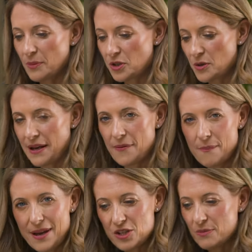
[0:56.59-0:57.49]
much about the
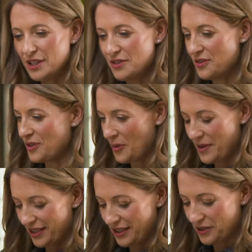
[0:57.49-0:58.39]
measurements, don't
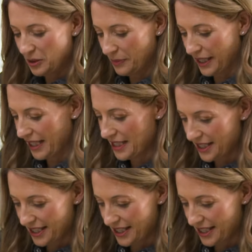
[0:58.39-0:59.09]
make life complicated,